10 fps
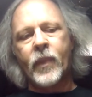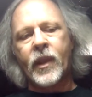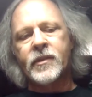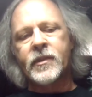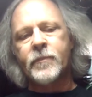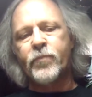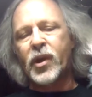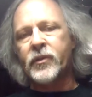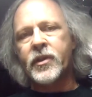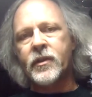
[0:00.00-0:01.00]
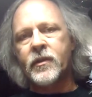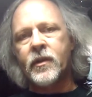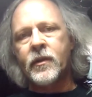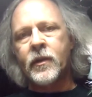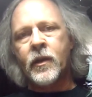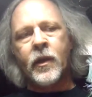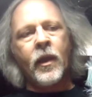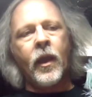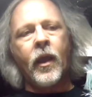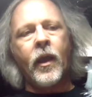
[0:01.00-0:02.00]
It's belted.
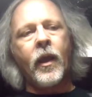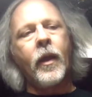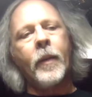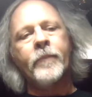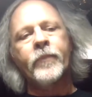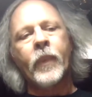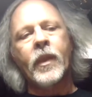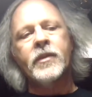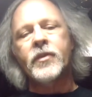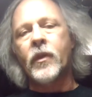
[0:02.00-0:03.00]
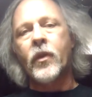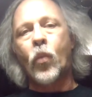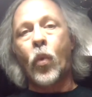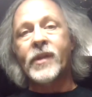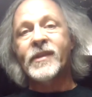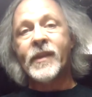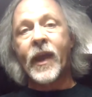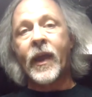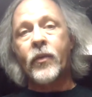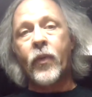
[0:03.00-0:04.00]
It's on one
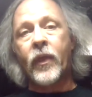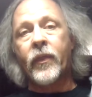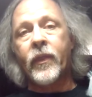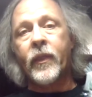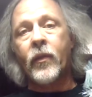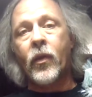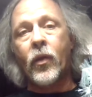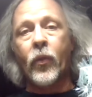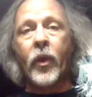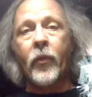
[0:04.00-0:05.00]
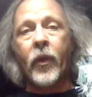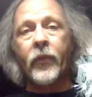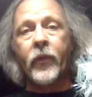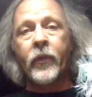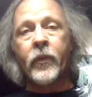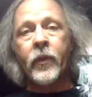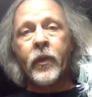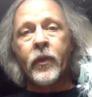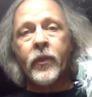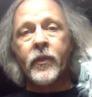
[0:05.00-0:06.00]
side rather than all the way around
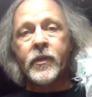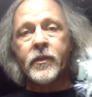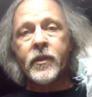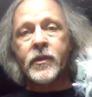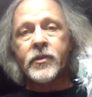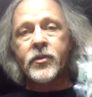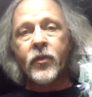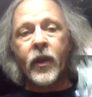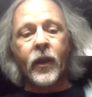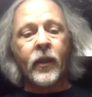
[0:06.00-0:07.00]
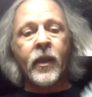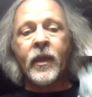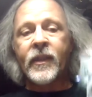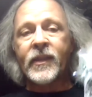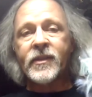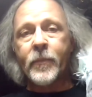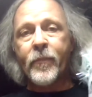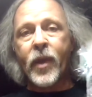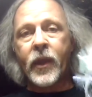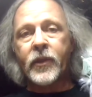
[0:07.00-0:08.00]
the string. That's the
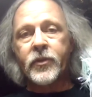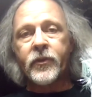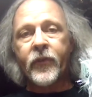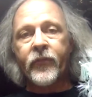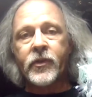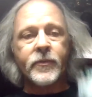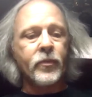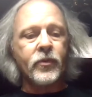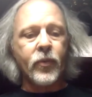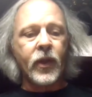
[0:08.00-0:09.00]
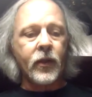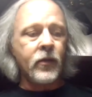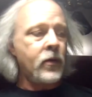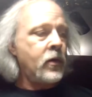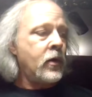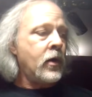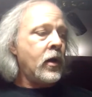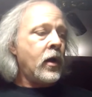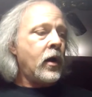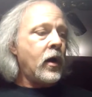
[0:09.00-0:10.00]
major difference between it.
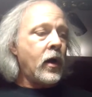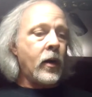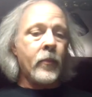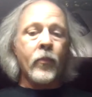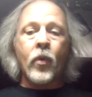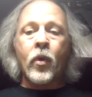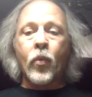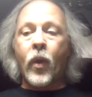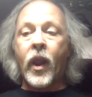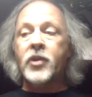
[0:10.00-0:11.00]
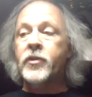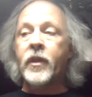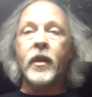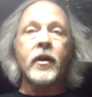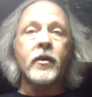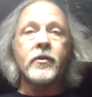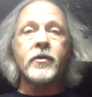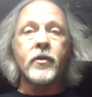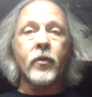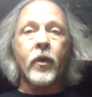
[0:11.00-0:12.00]
We're actually going to use
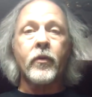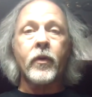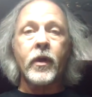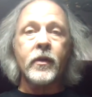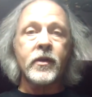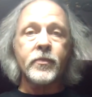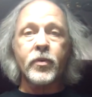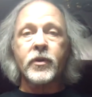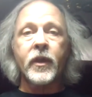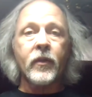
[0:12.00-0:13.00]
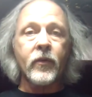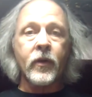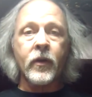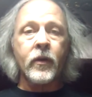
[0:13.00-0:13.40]
the rotary in this particular